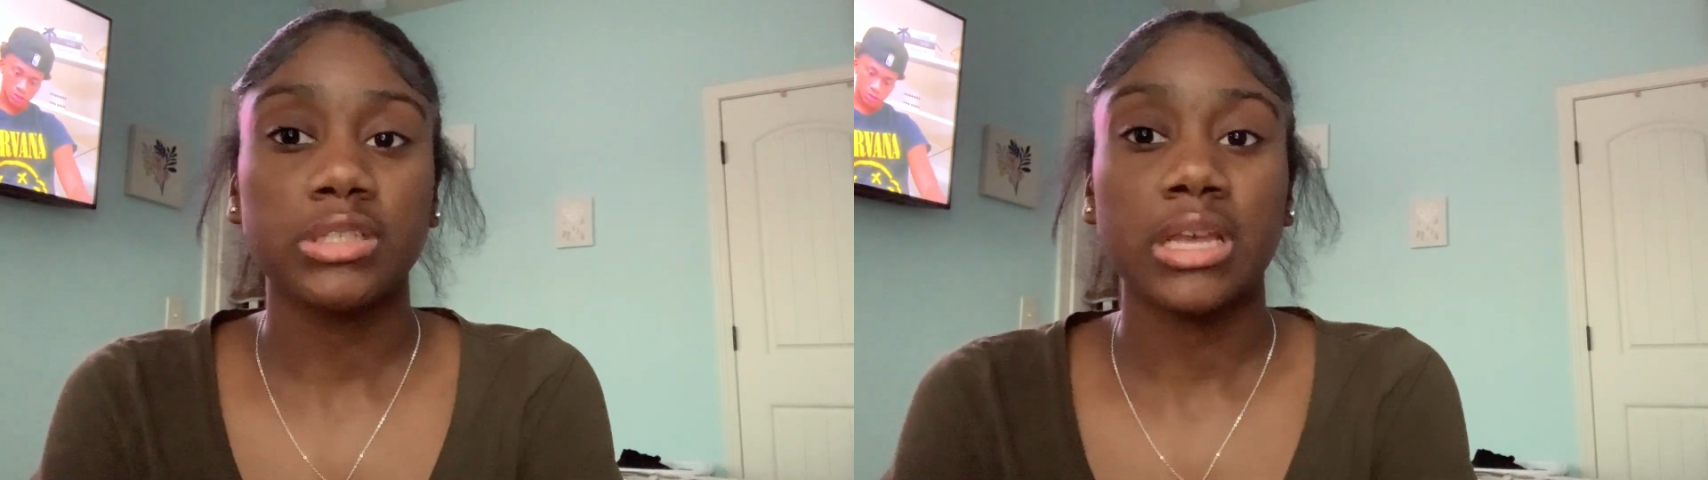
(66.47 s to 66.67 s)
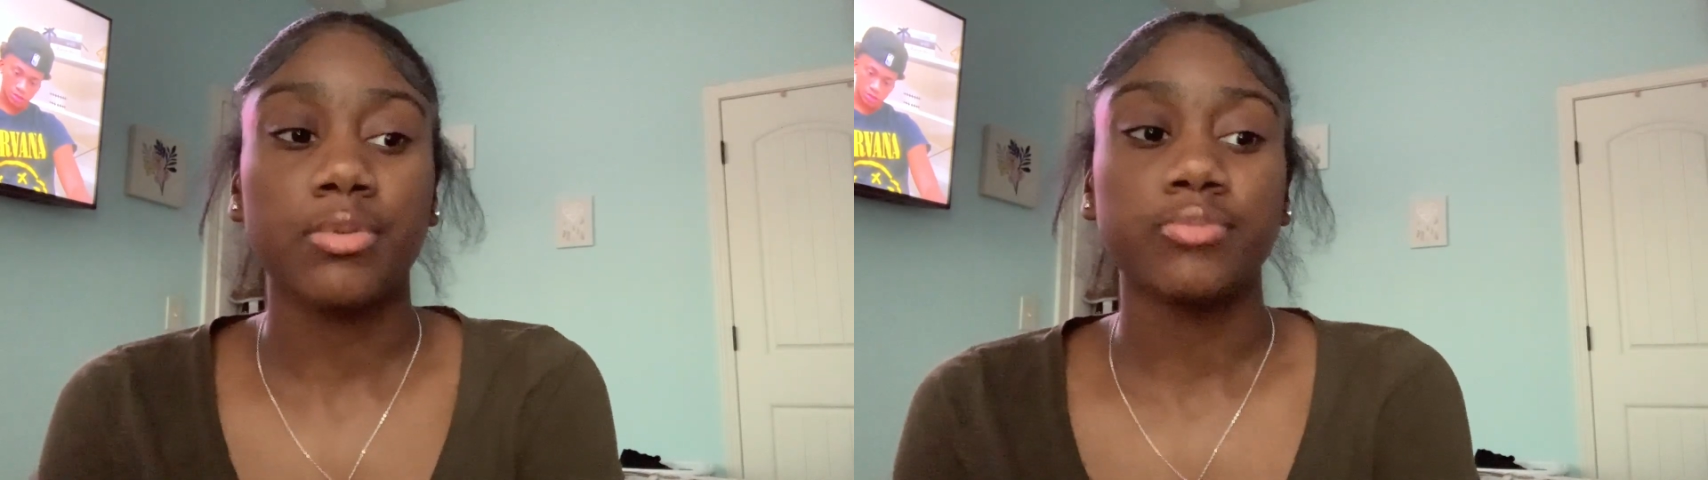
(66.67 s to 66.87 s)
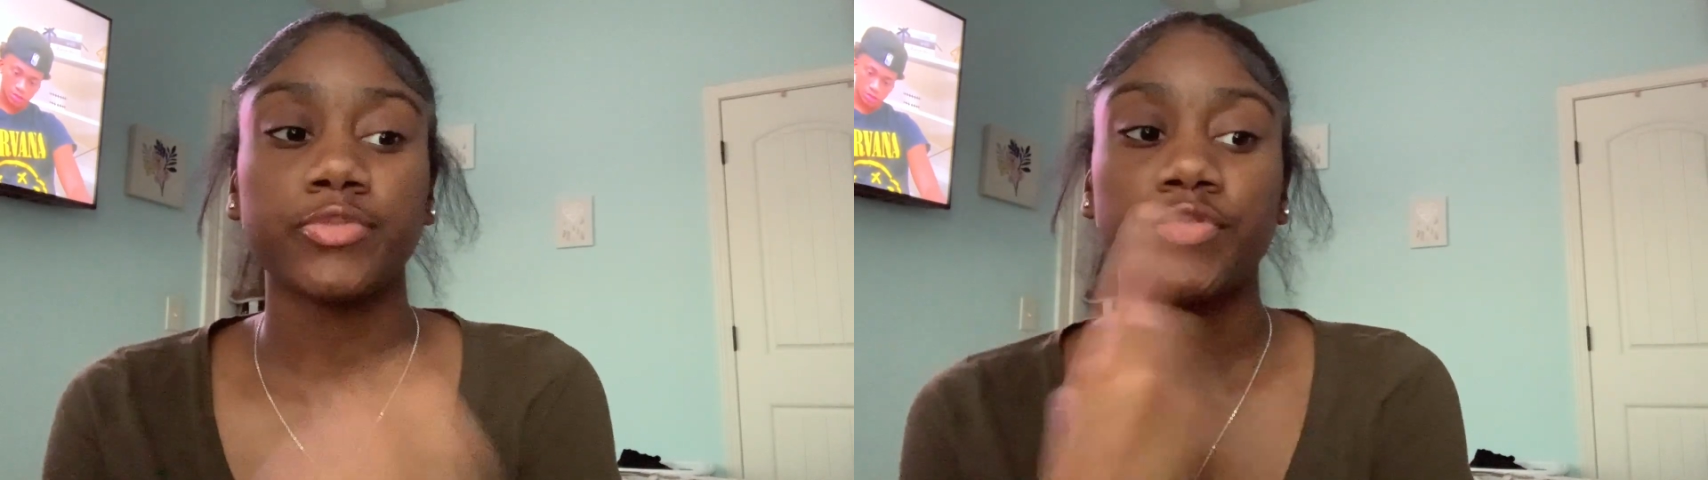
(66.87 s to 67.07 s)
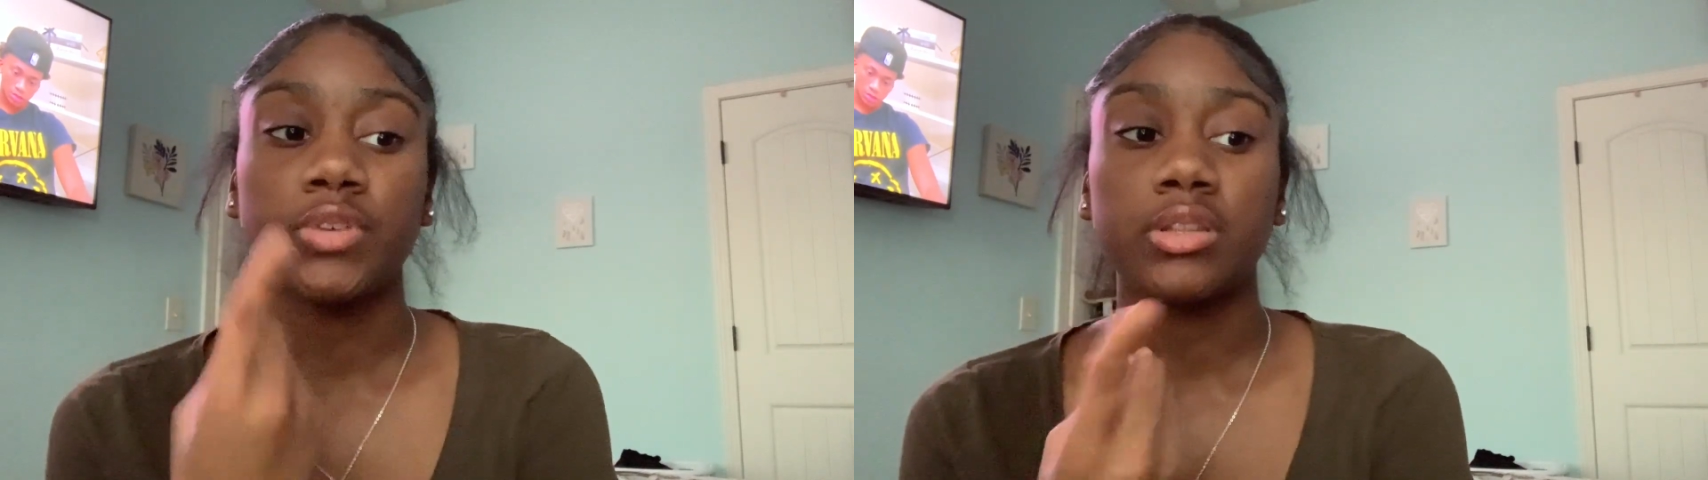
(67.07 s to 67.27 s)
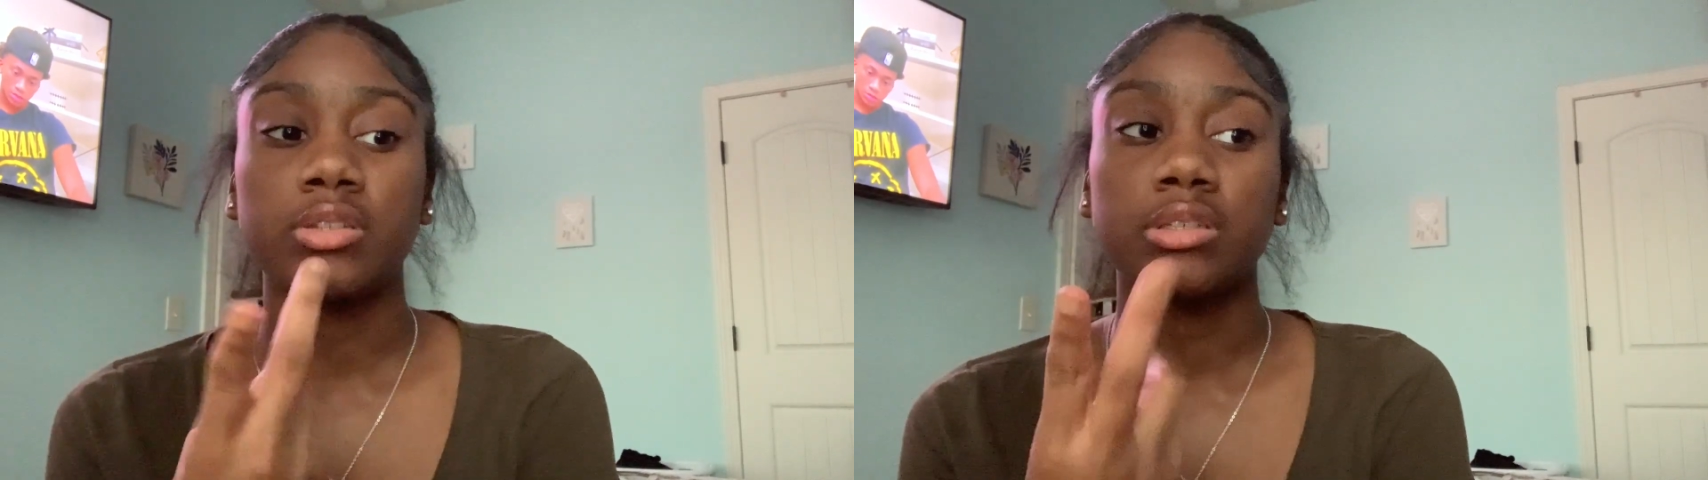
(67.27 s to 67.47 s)
happened
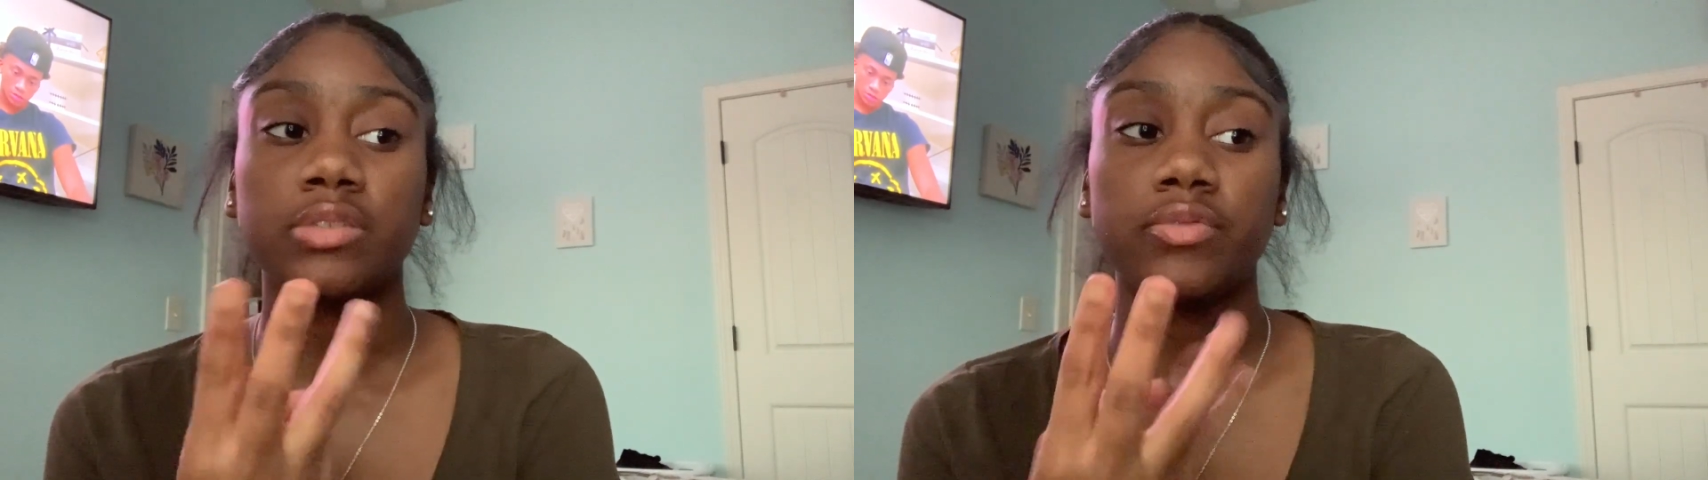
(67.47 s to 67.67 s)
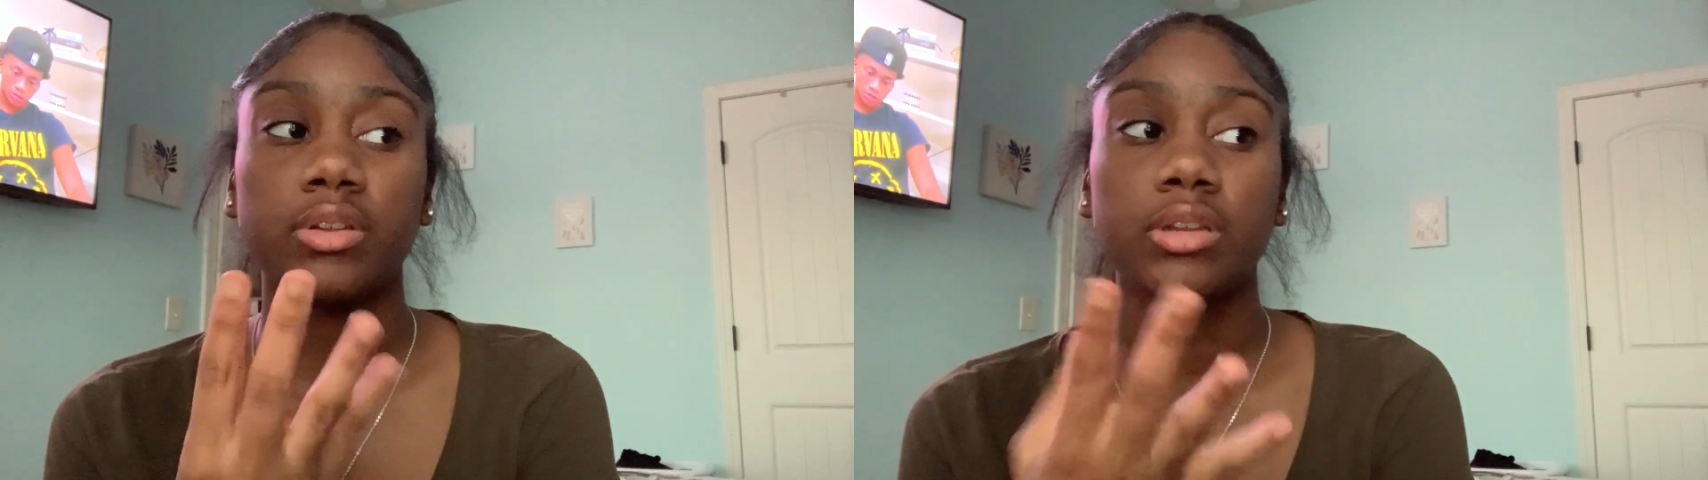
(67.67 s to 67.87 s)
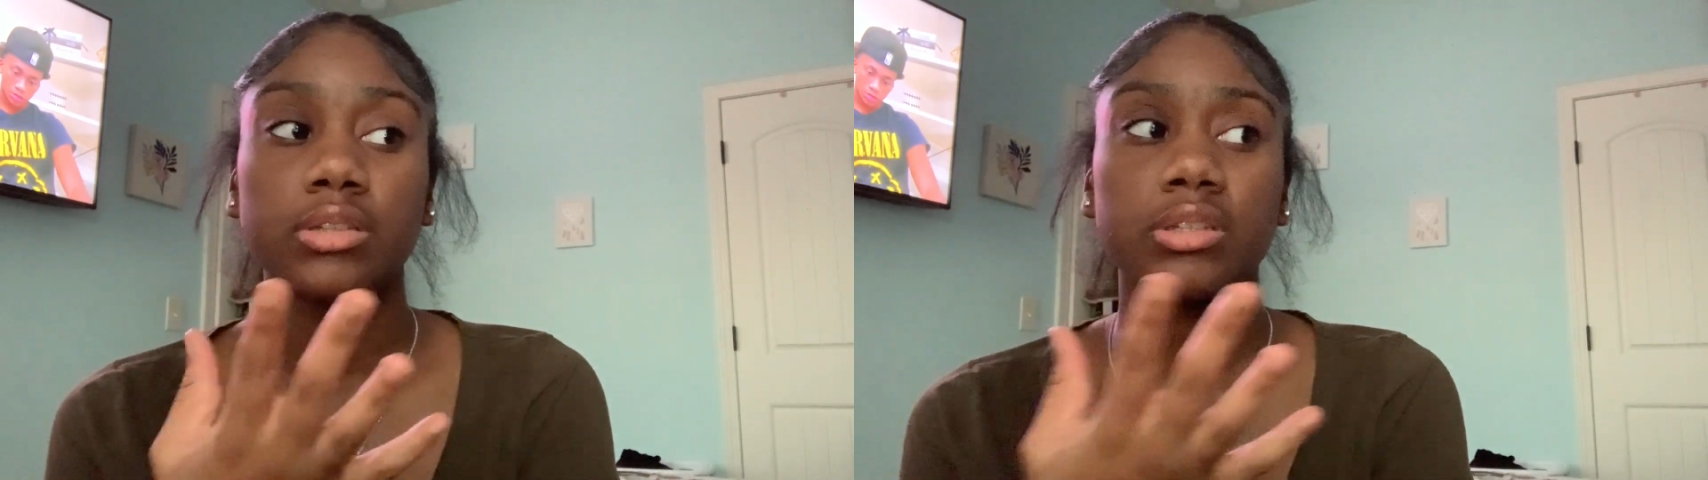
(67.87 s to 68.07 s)
fifth, sixth, ninth.